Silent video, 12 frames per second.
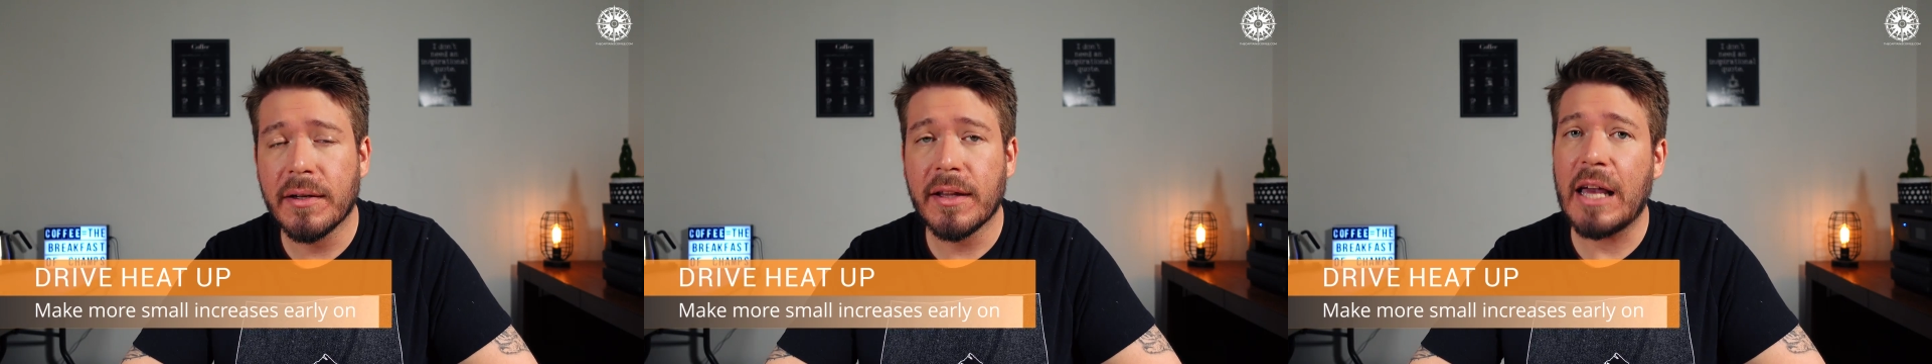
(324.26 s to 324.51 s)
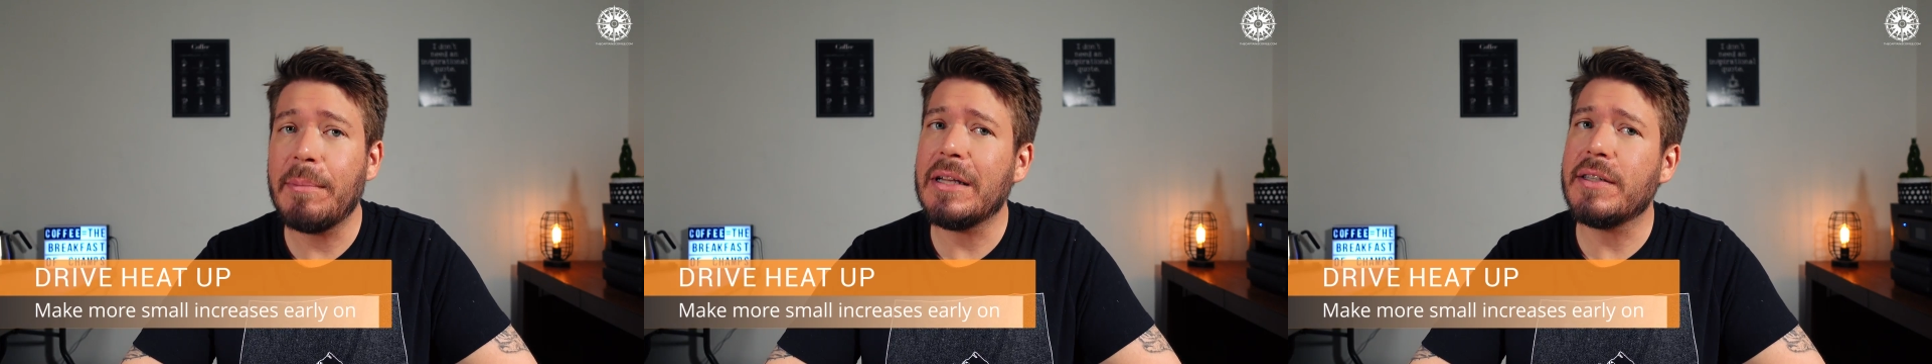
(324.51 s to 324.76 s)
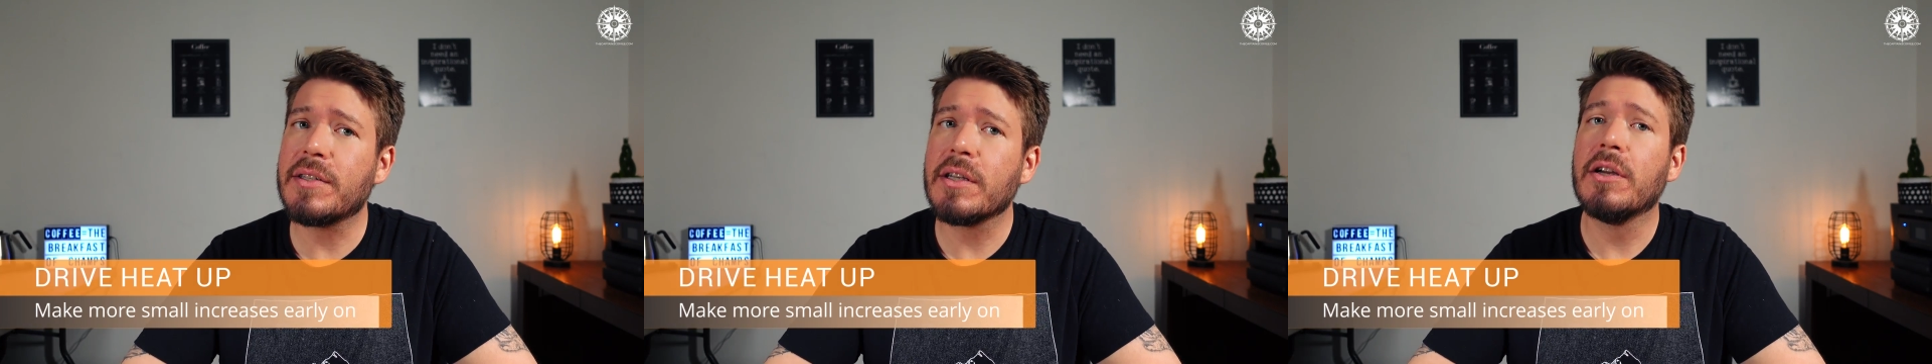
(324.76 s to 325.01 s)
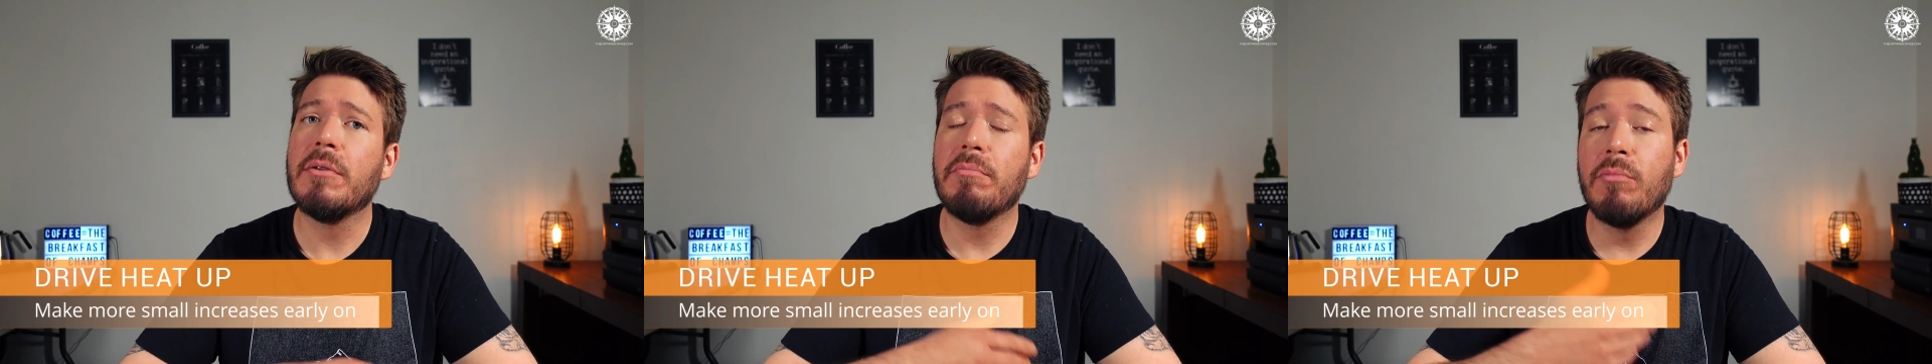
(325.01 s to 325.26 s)
That
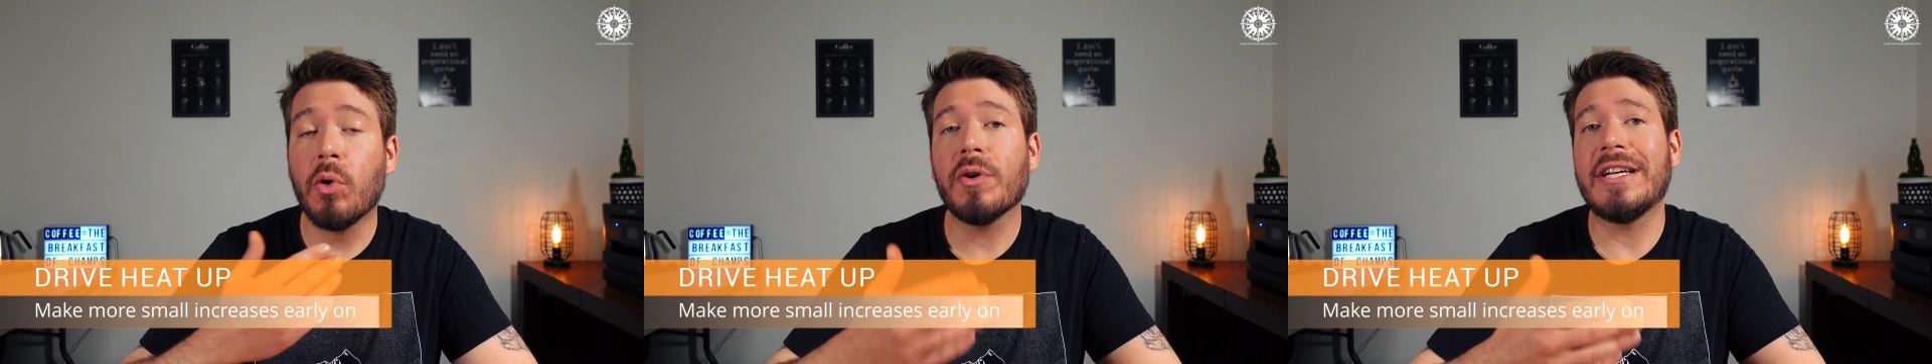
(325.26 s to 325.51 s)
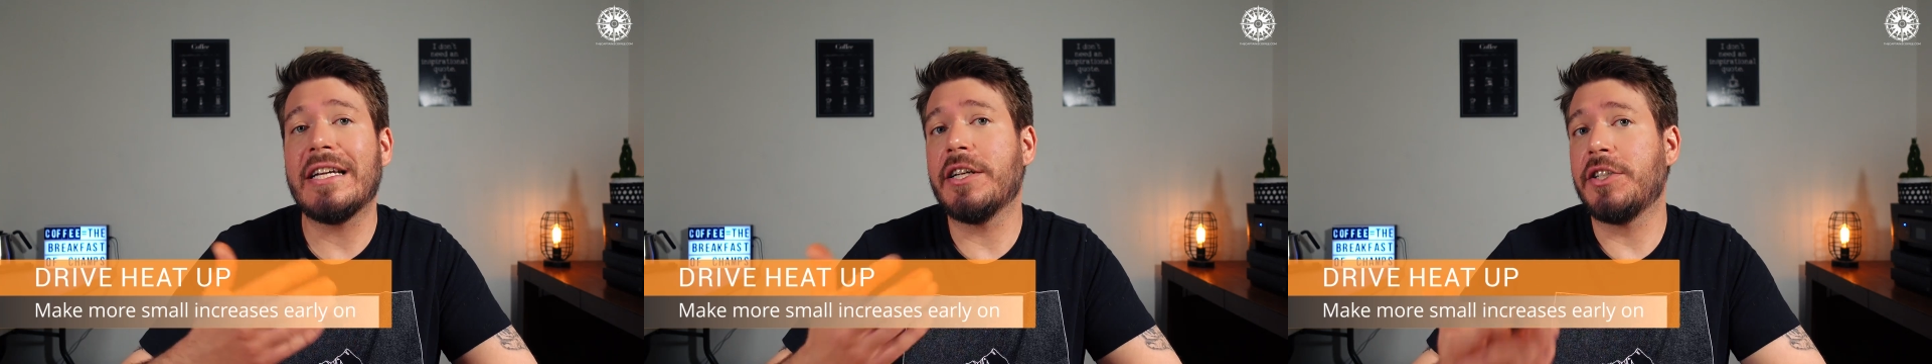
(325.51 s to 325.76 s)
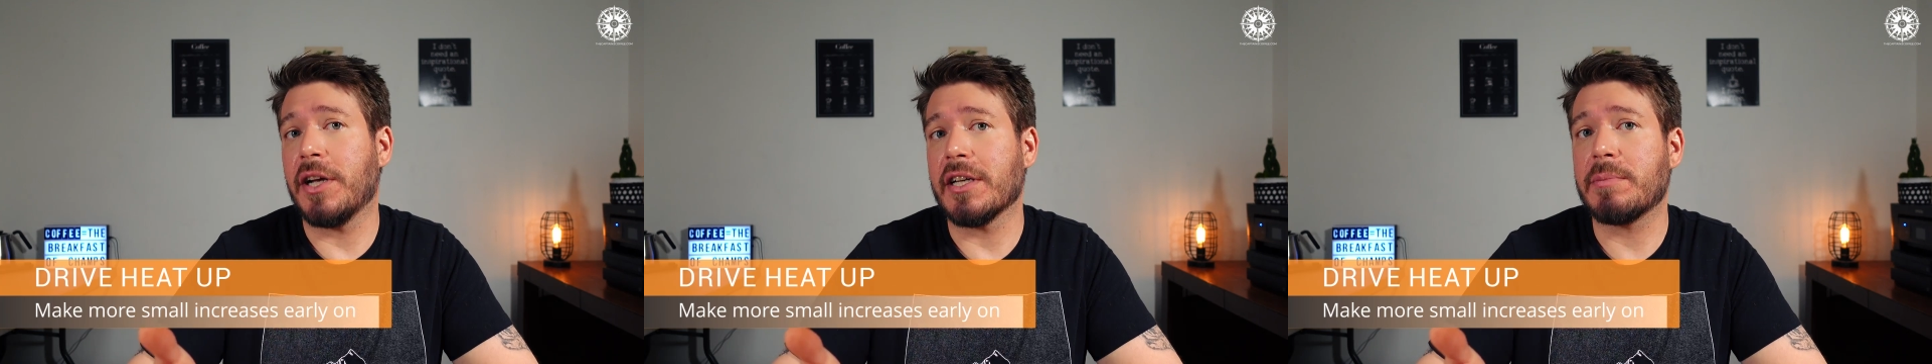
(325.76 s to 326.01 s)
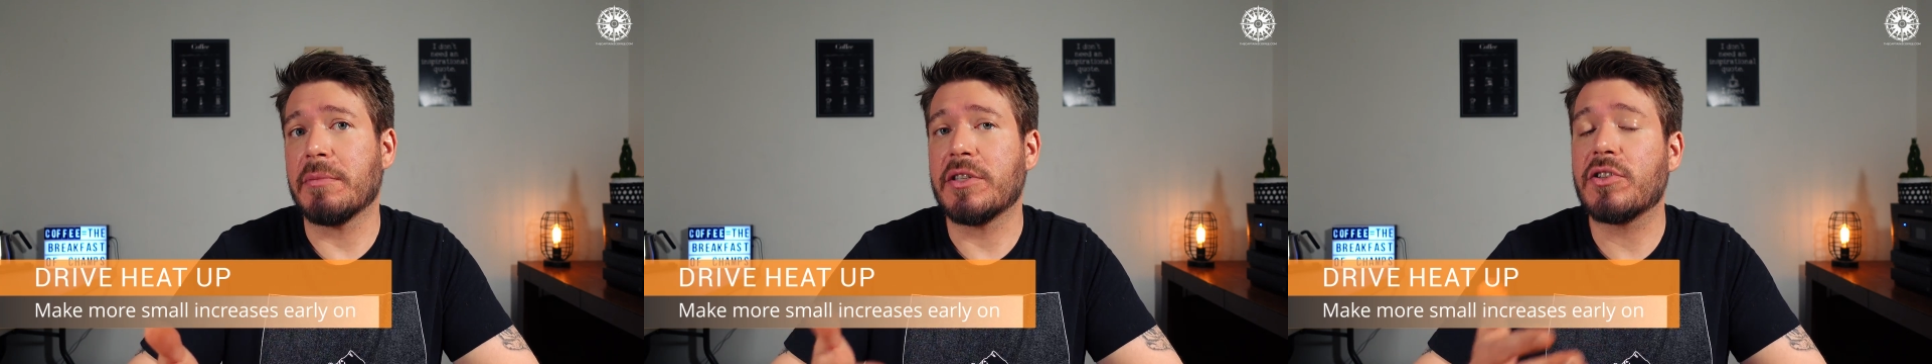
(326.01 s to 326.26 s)
means more heat
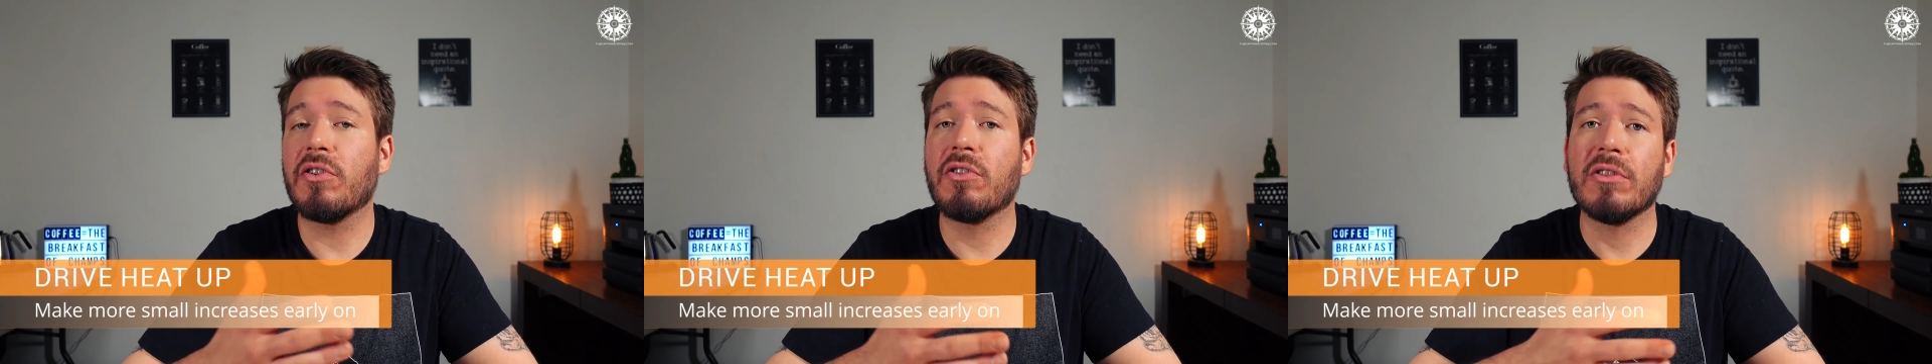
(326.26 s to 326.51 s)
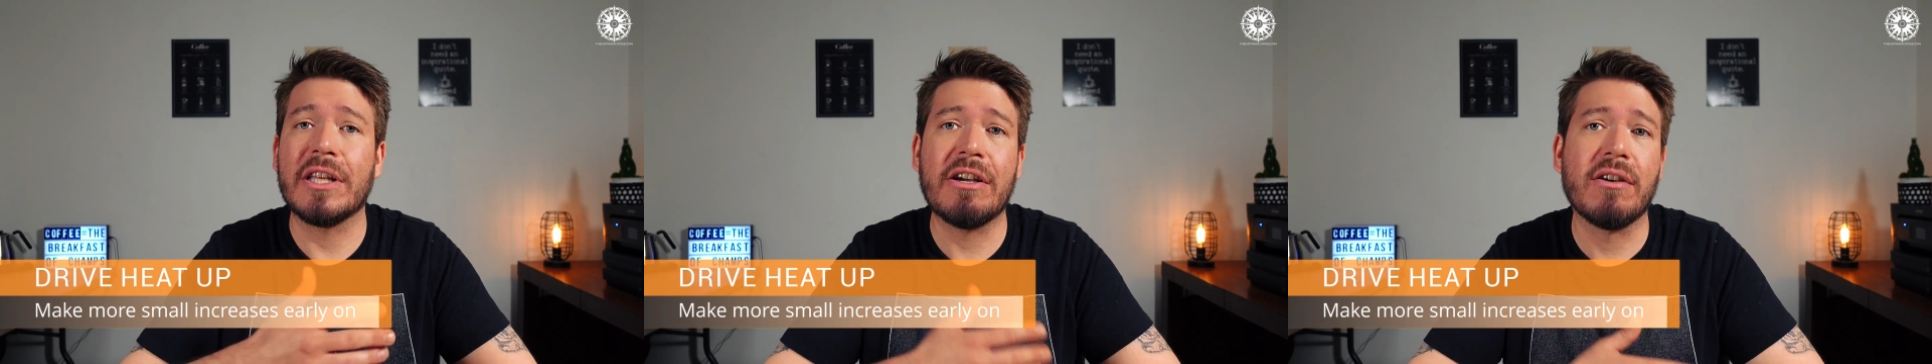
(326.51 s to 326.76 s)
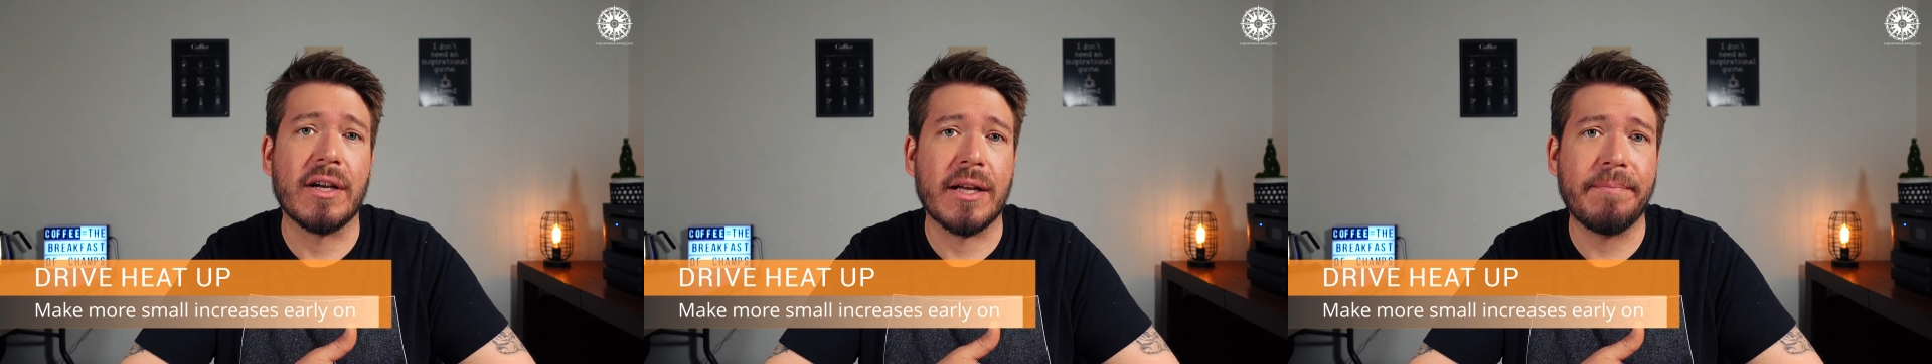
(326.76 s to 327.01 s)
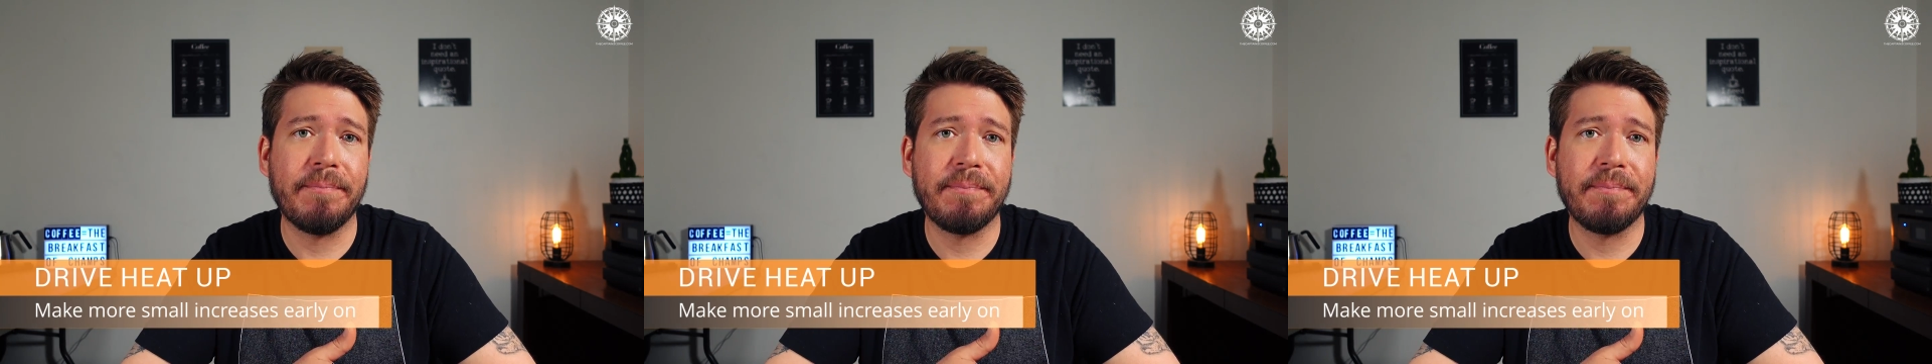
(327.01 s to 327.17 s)
adjustments early on.